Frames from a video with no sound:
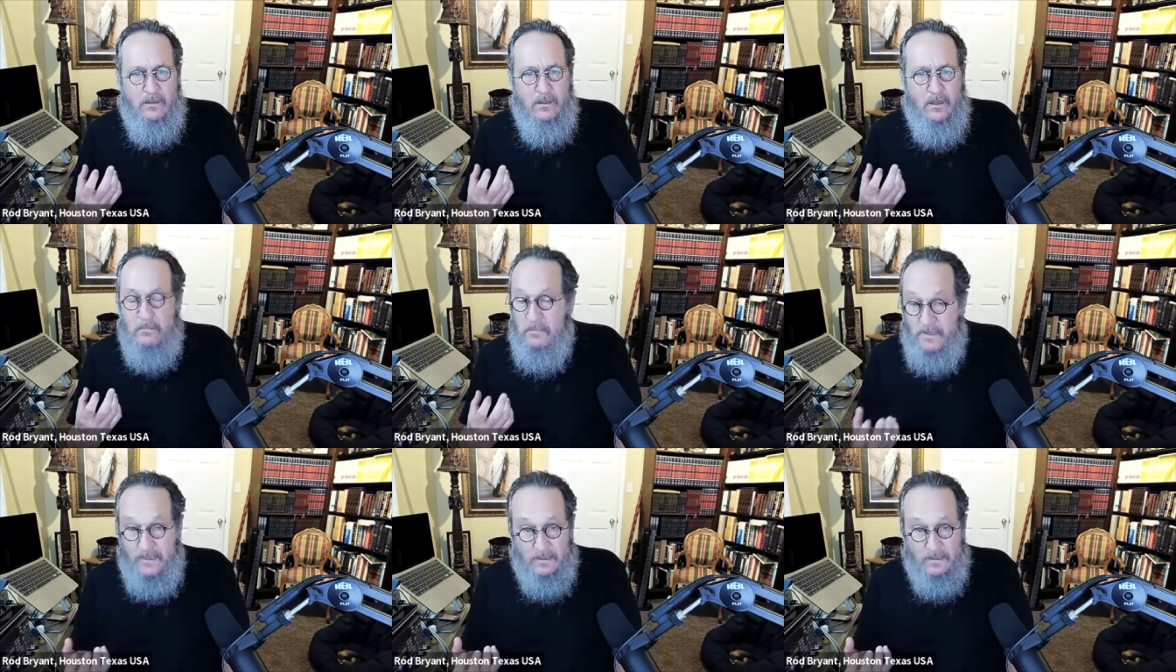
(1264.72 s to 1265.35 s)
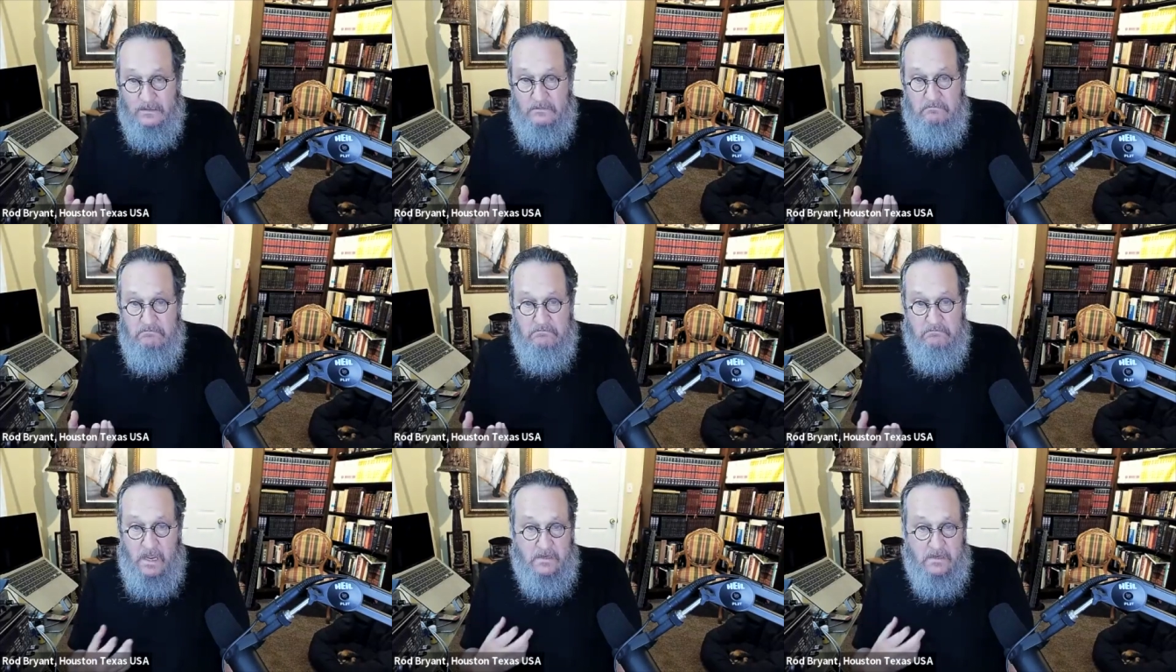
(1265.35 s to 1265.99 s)
immediately,
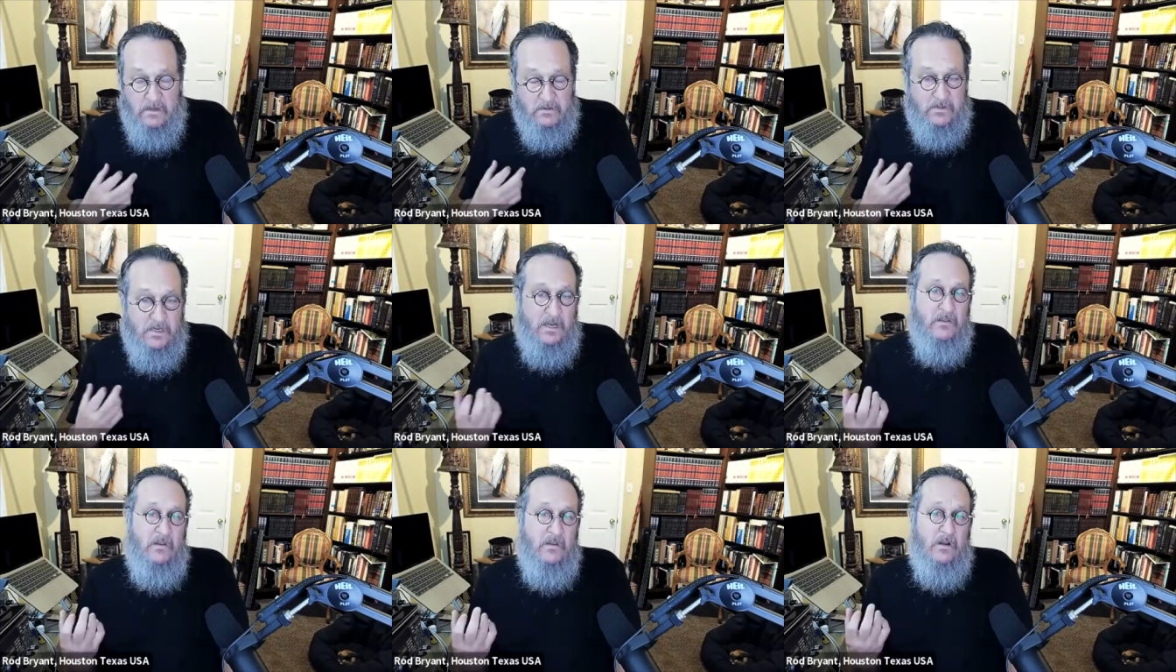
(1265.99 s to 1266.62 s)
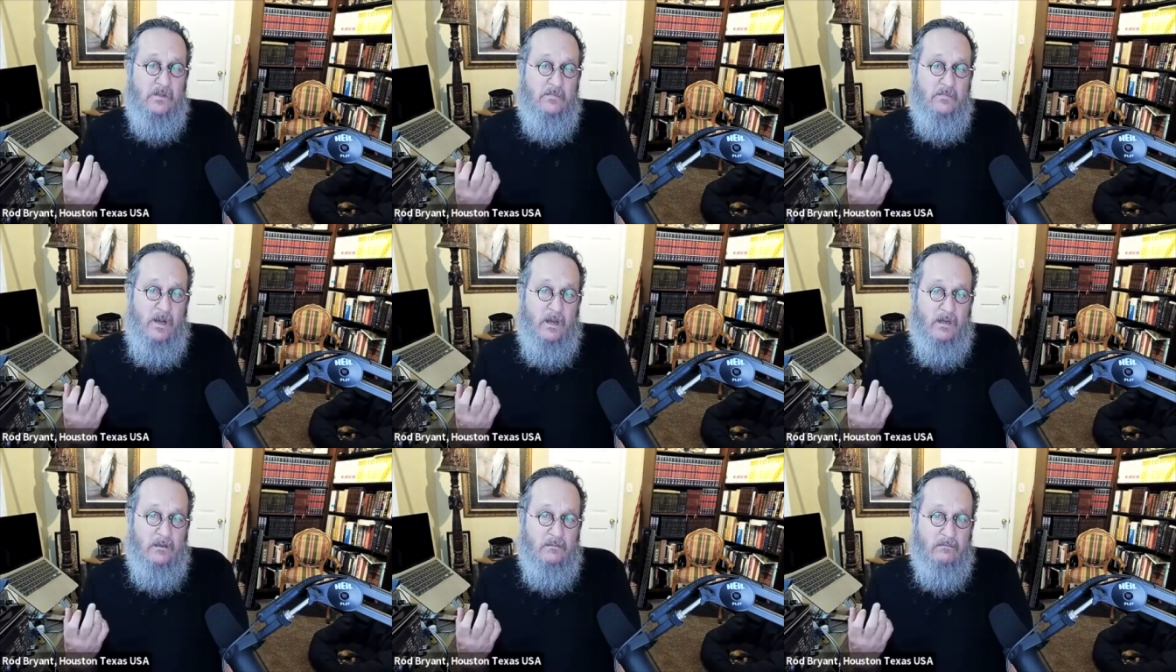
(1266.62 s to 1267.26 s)
had no second thoughts
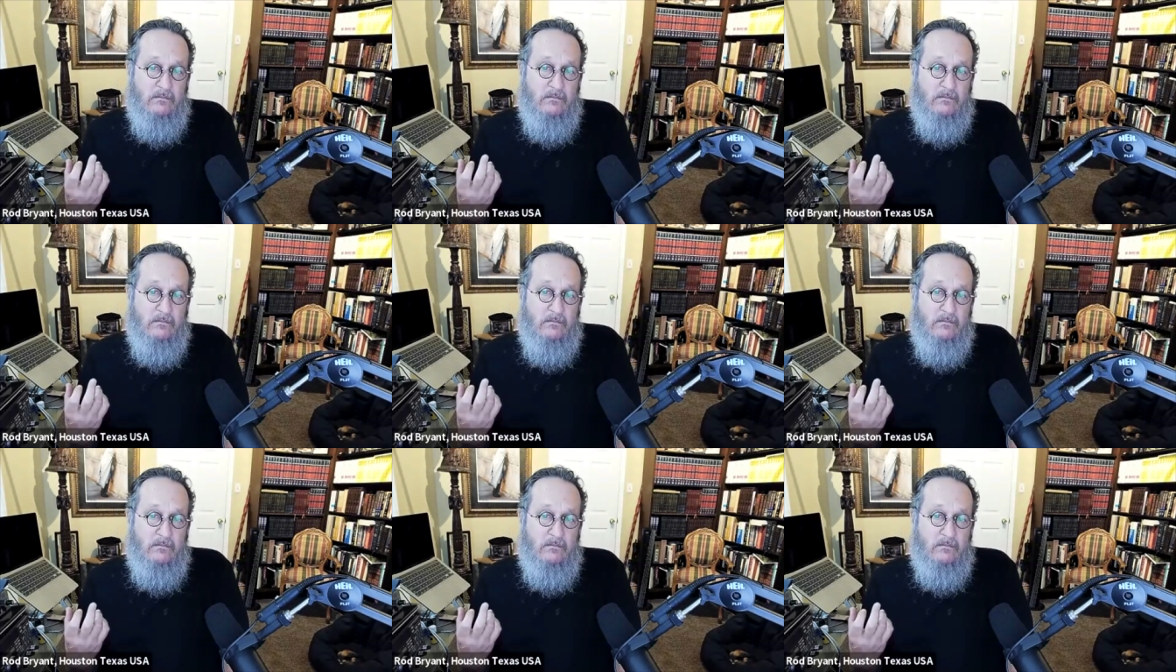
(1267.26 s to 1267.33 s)
about it.